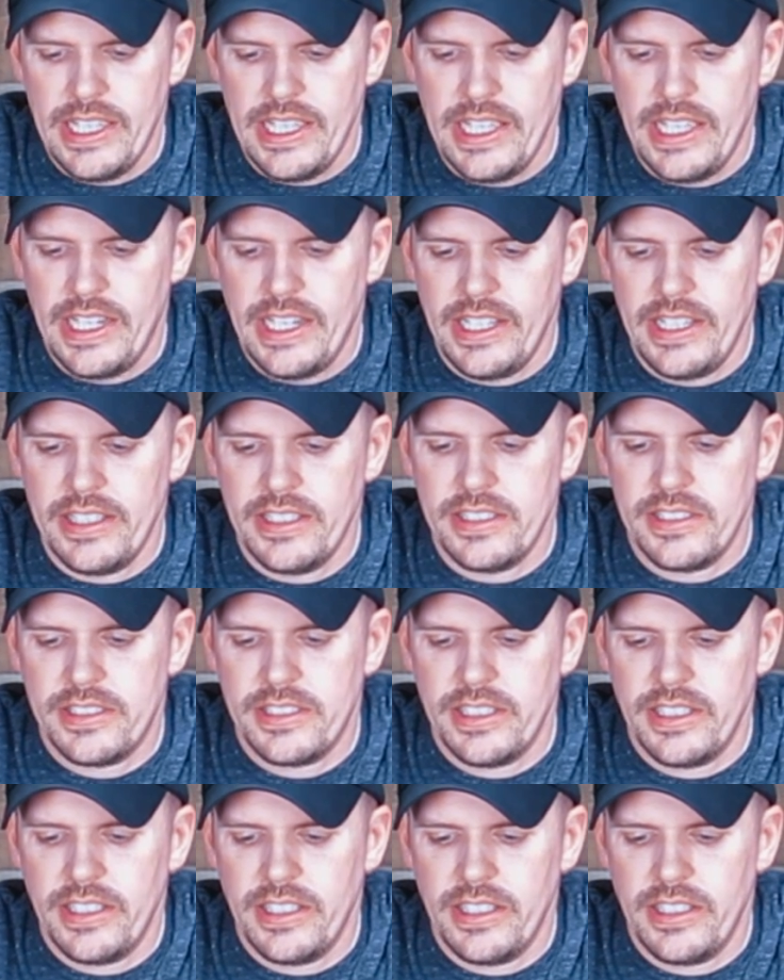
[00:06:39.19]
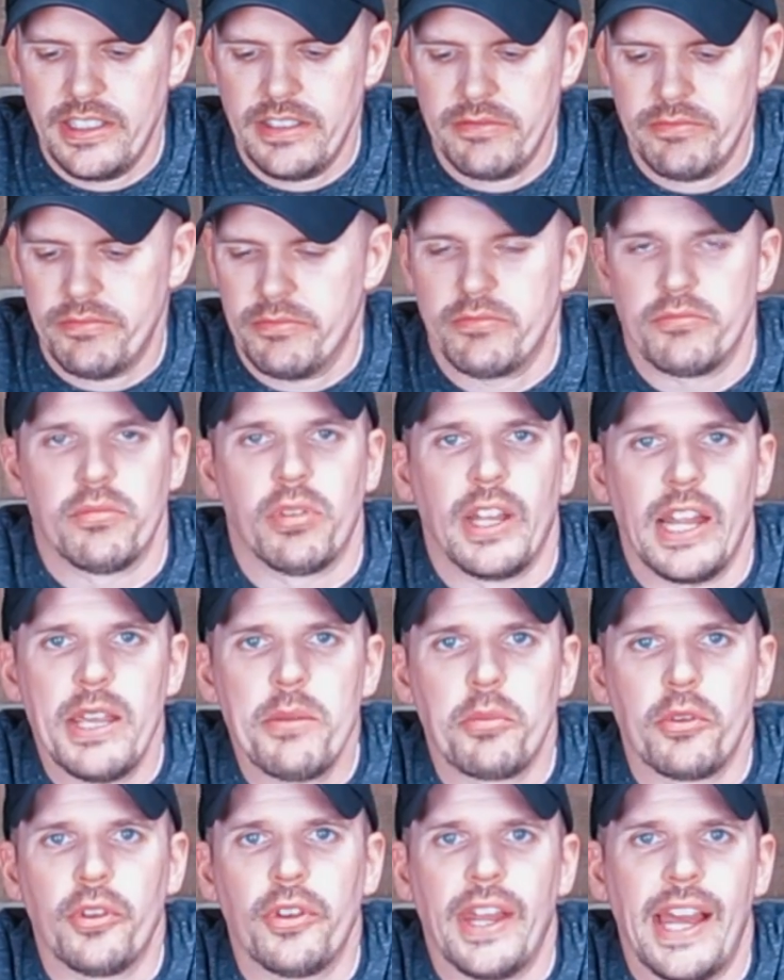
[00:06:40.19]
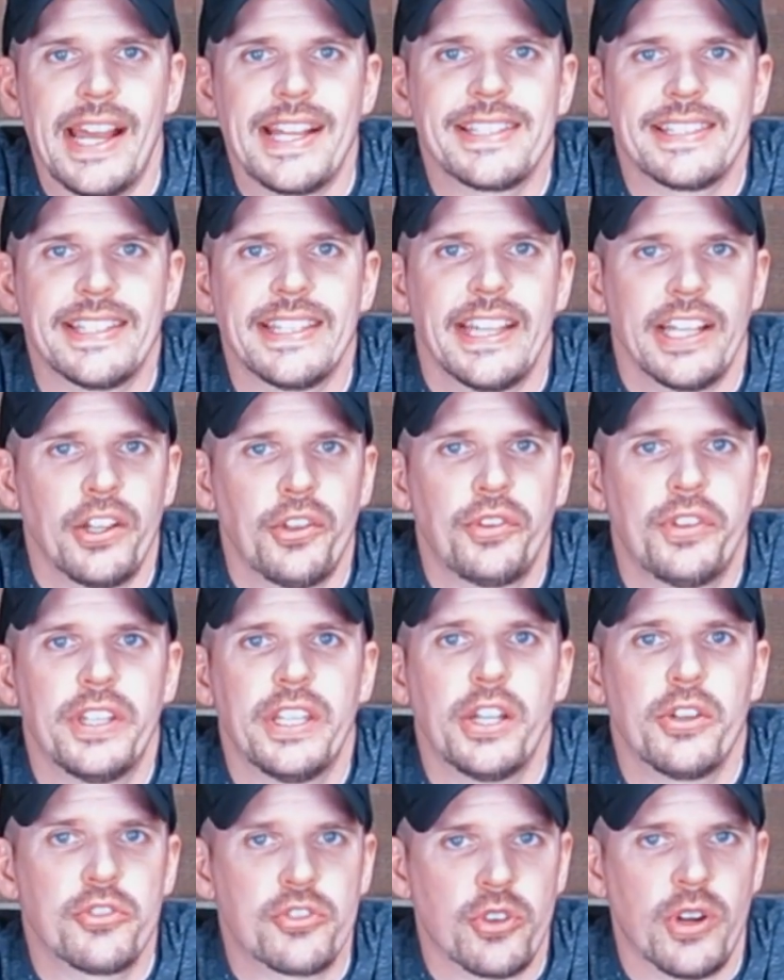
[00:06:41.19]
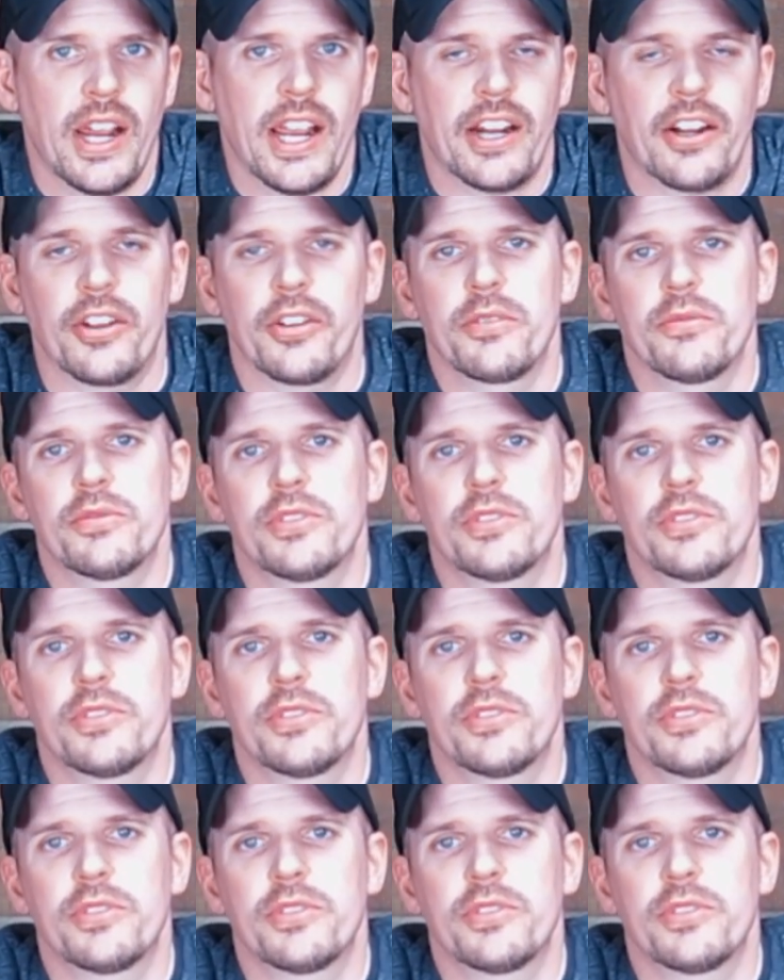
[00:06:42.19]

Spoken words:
It is labeled as the LTO tracker,